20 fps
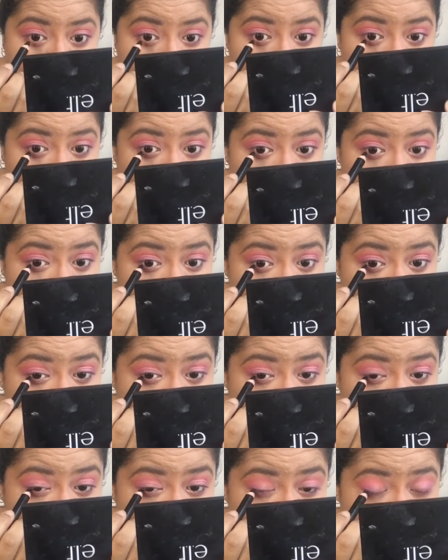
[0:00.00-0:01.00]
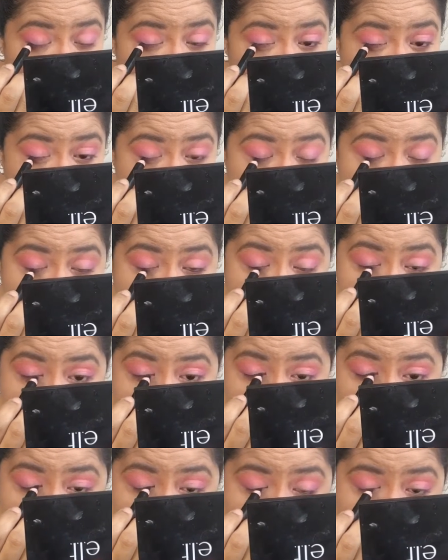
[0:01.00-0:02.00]
Yeah, so
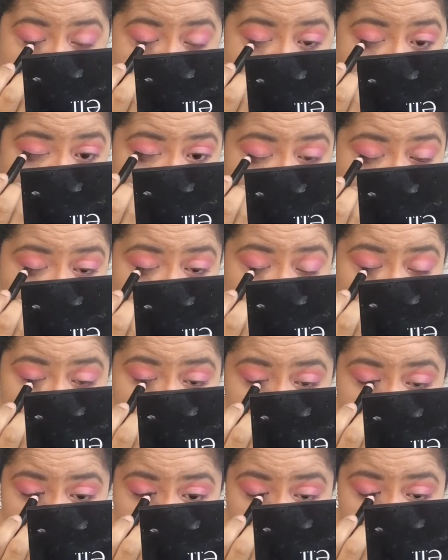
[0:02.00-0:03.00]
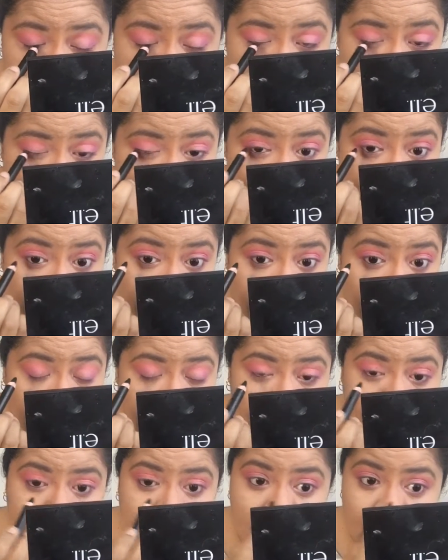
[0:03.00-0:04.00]
I don't think I'm gonna be able to
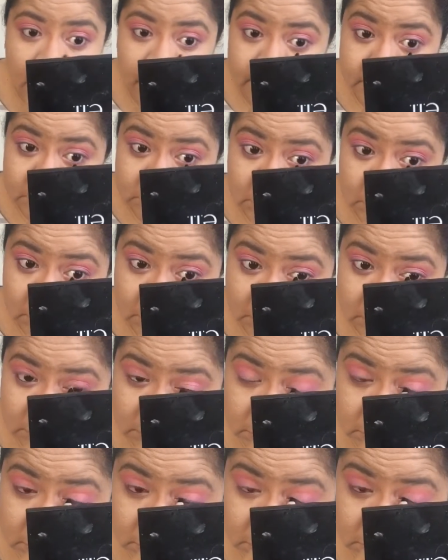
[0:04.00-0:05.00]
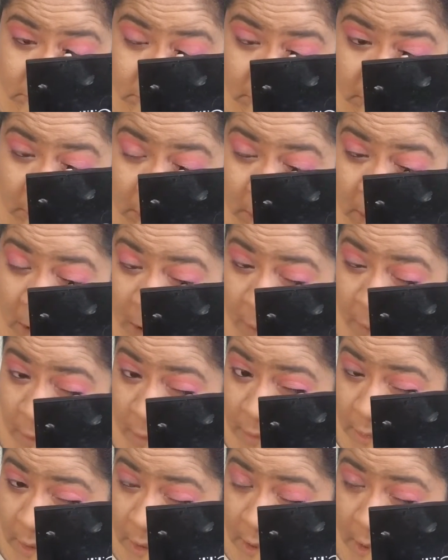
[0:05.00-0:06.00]
avoid that. So let's just go
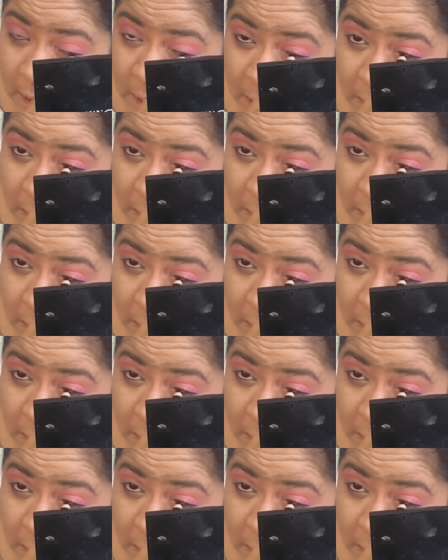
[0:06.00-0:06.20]
with it,